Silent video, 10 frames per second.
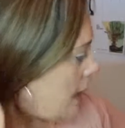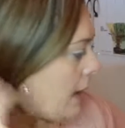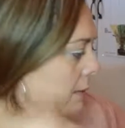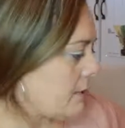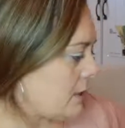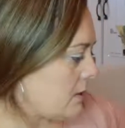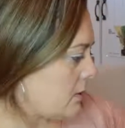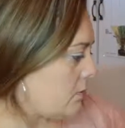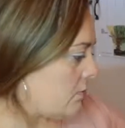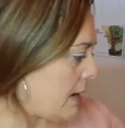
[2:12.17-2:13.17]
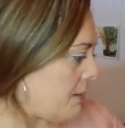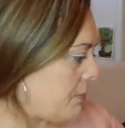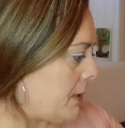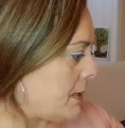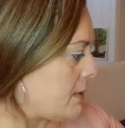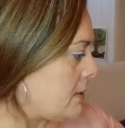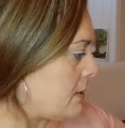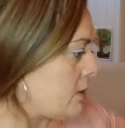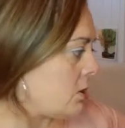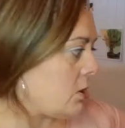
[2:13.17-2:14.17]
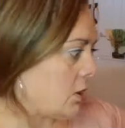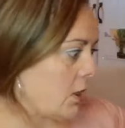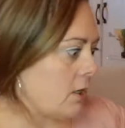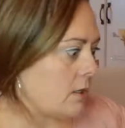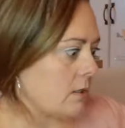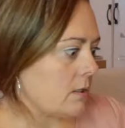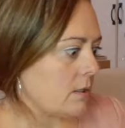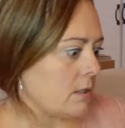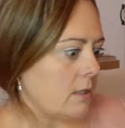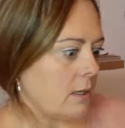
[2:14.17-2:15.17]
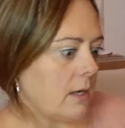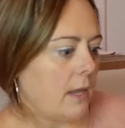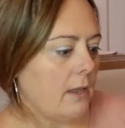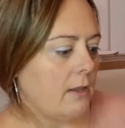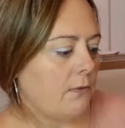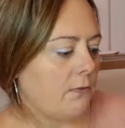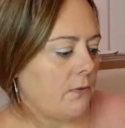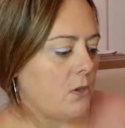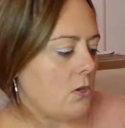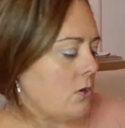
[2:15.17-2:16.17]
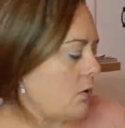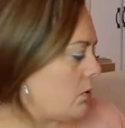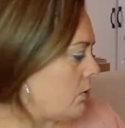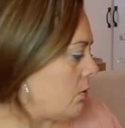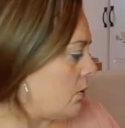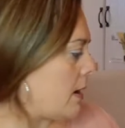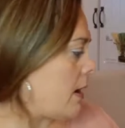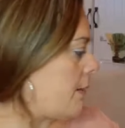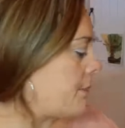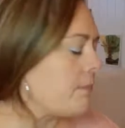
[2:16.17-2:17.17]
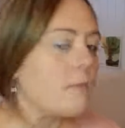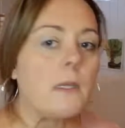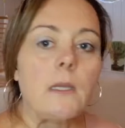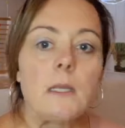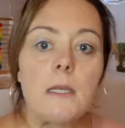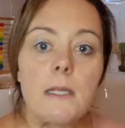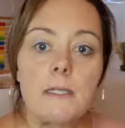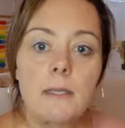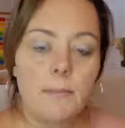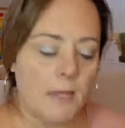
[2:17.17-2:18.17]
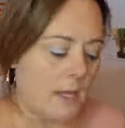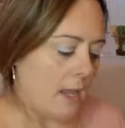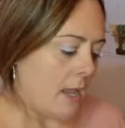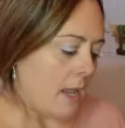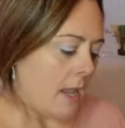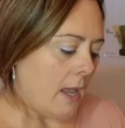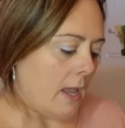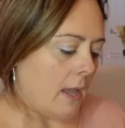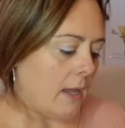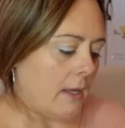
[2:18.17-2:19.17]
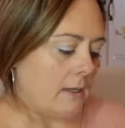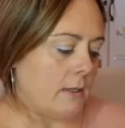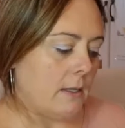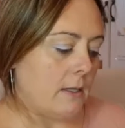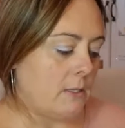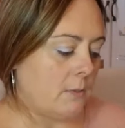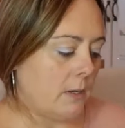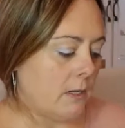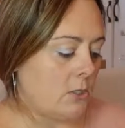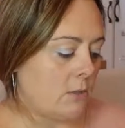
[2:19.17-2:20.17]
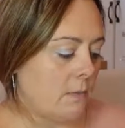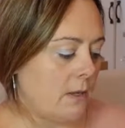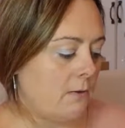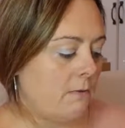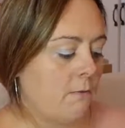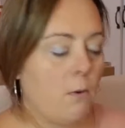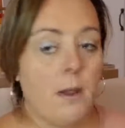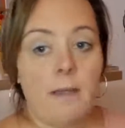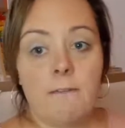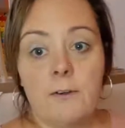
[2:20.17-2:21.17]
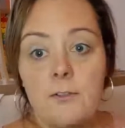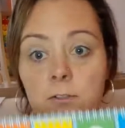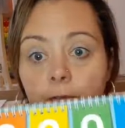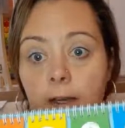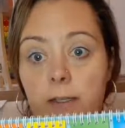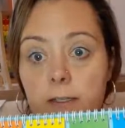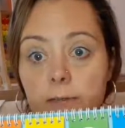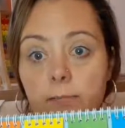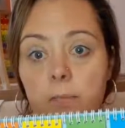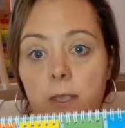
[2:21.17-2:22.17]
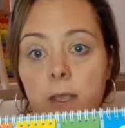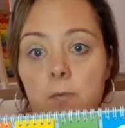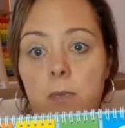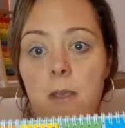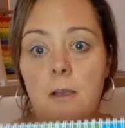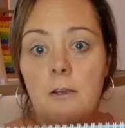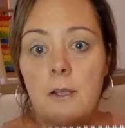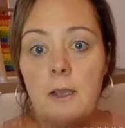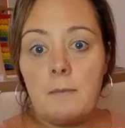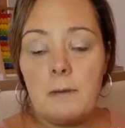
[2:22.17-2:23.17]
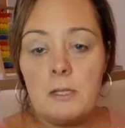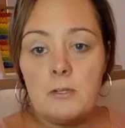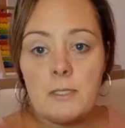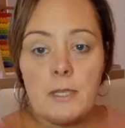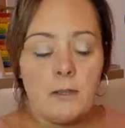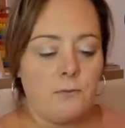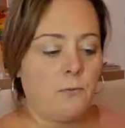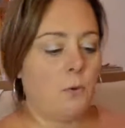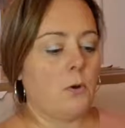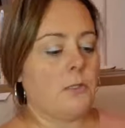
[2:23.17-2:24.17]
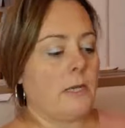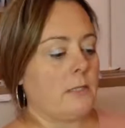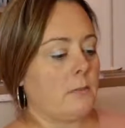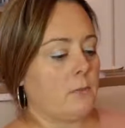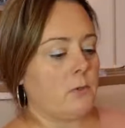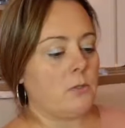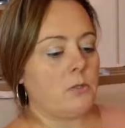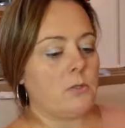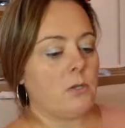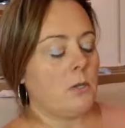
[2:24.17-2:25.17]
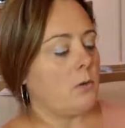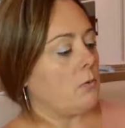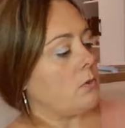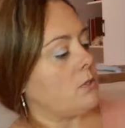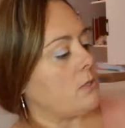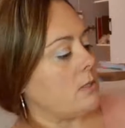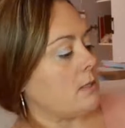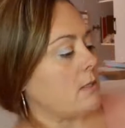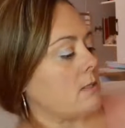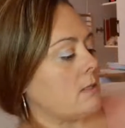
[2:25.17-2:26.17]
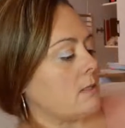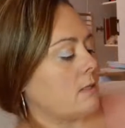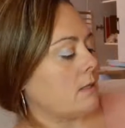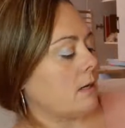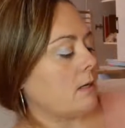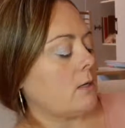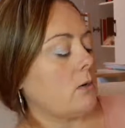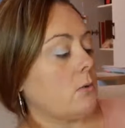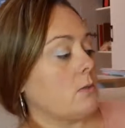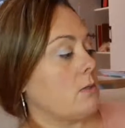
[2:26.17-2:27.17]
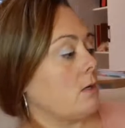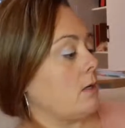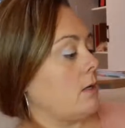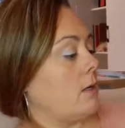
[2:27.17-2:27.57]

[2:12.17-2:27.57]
Amazon's a great place to start if you need something. And this one, it took me forever to find. Okay, we had been using it for decimals, which is this side? No, it's not.